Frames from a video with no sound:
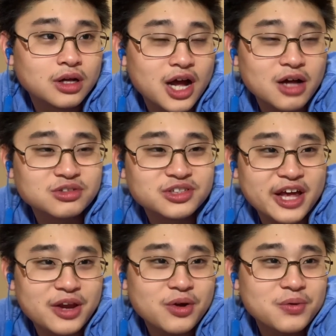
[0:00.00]
How do
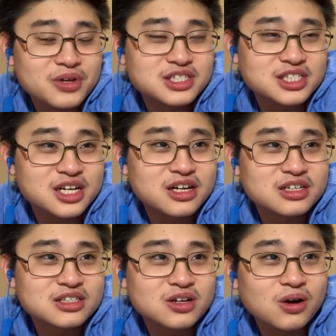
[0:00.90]
they know it's
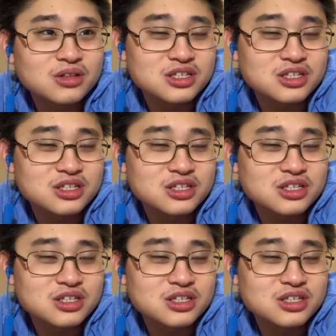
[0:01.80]
called the